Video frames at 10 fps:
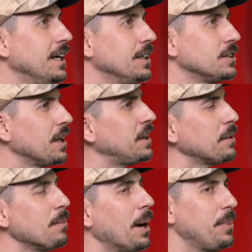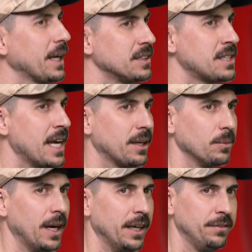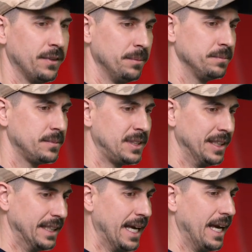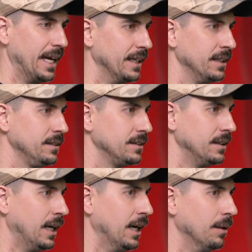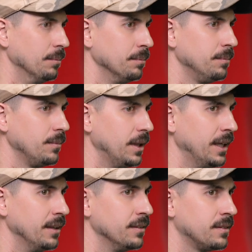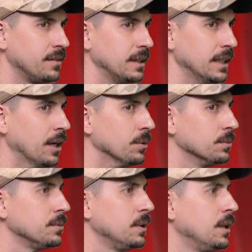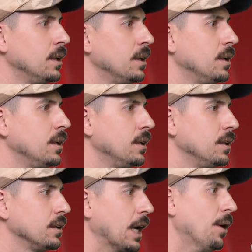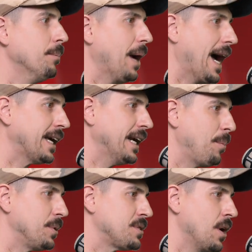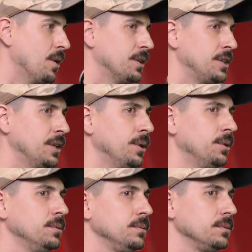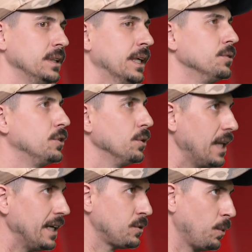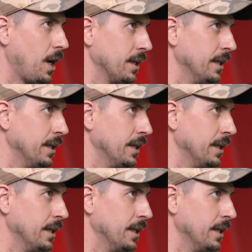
So I think my biggest takeaway from today is, going back an episode or two, do that SWOT